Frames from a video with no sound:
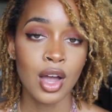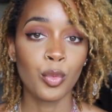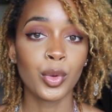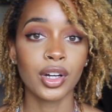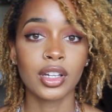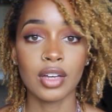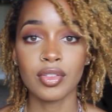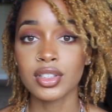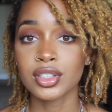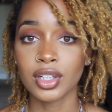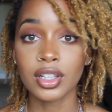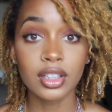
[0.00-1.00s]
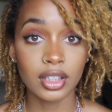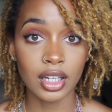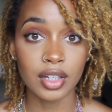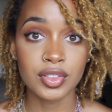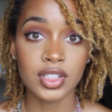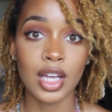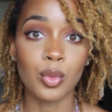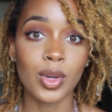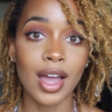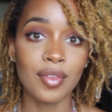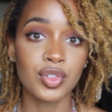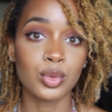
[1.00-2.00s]
We're given certain gifts and
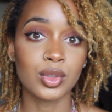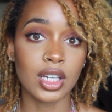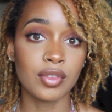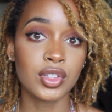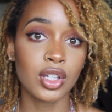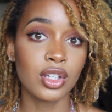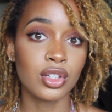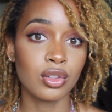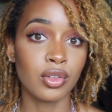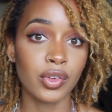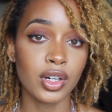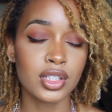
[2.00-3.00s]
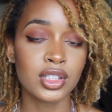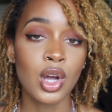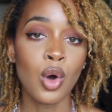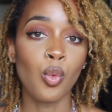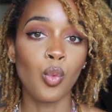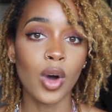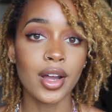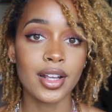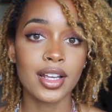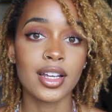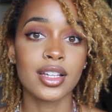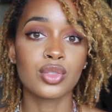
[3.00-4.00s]
we have to give to the universe
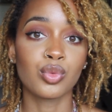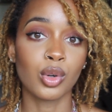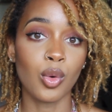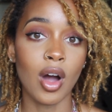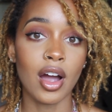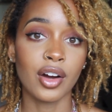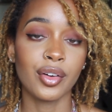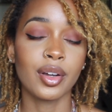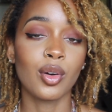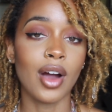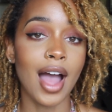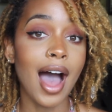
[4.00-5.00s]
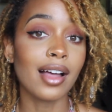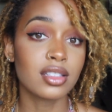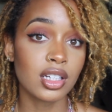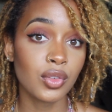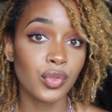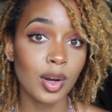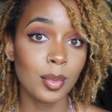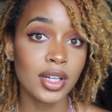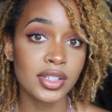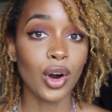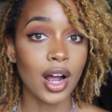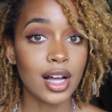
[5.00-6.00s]
what it is requiring or asking from
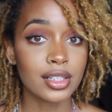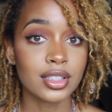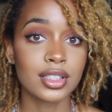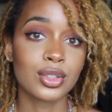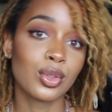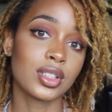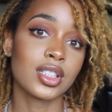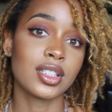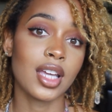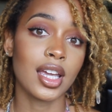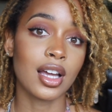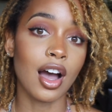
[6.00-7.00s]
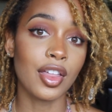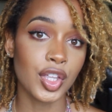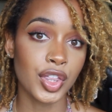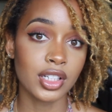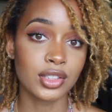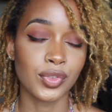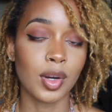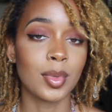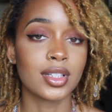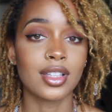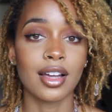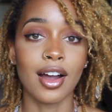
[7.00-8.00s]
us, or else it's going to take other things
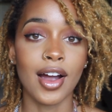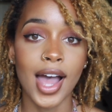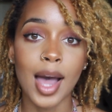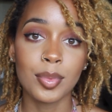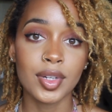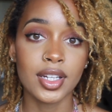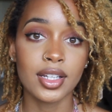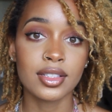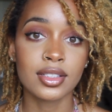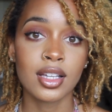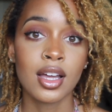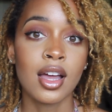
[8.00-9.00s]
from us, like our happiness.